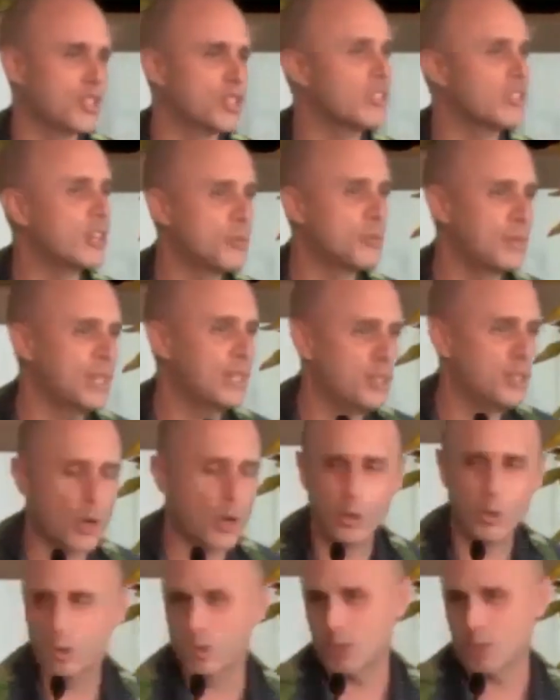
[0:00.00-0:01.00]
There'd be
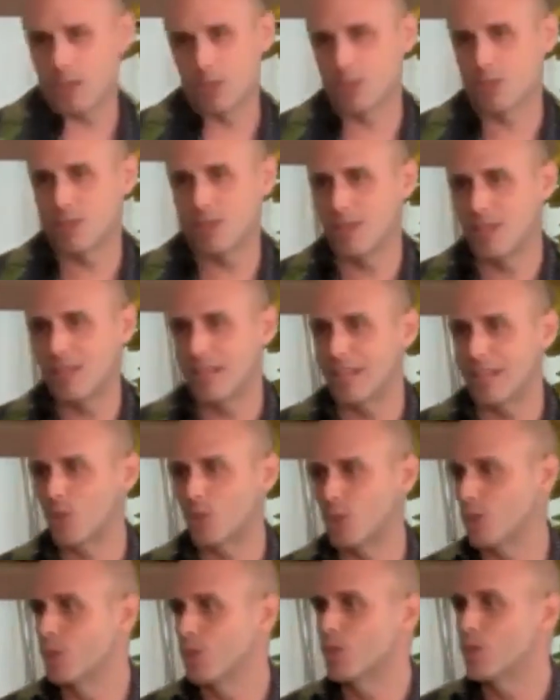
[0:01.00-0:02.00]
no such thing as
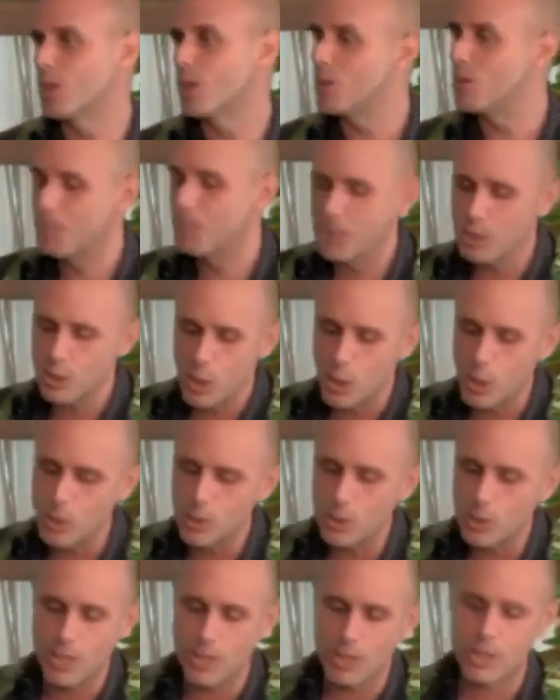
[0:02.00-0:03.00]
church. There'd be no
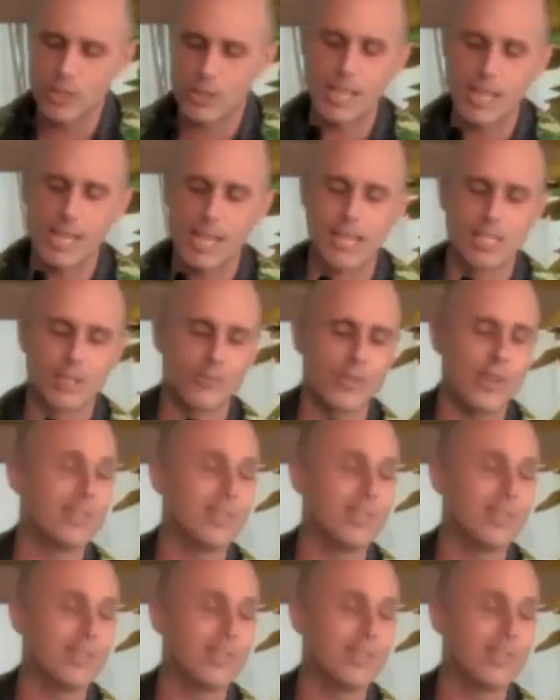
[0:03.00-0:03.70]
such thing as faith.